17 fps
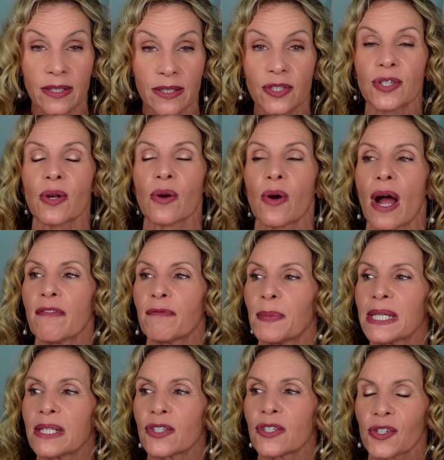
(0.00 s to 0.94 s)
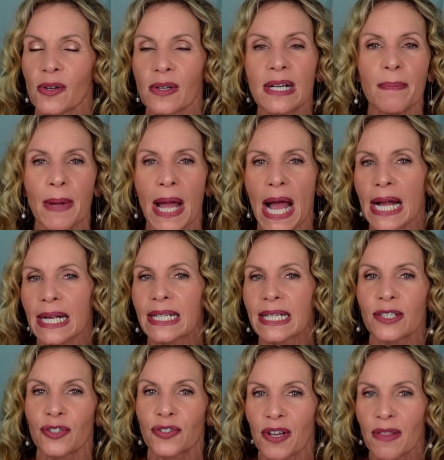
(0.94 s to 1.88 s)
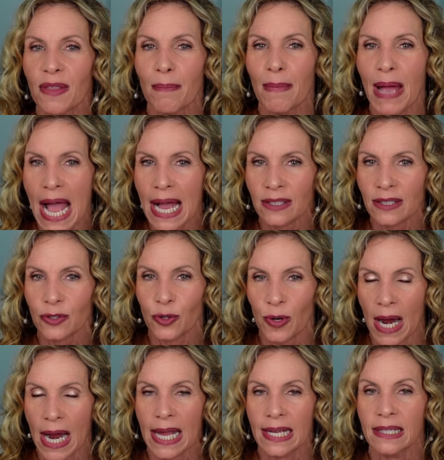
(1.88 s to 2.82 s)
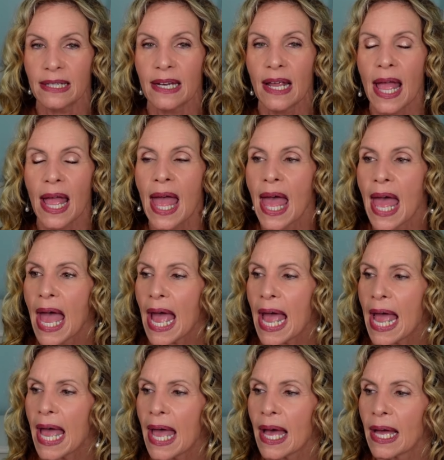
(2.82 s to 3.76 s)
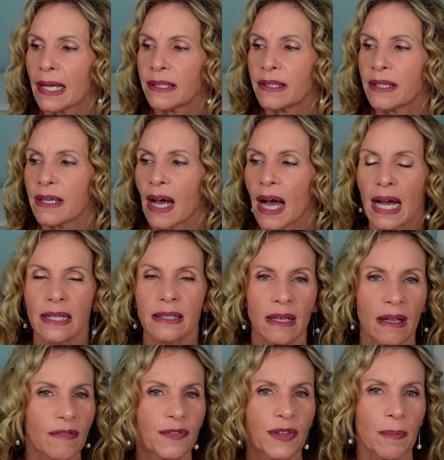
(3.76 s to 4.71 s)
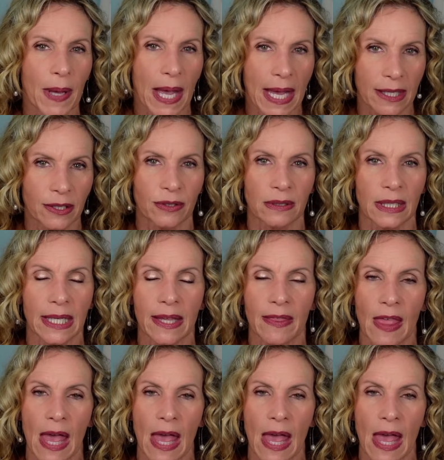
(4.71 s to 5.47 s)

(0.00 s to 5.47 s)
So I've been sort of back into the Mac train and I love the painterly.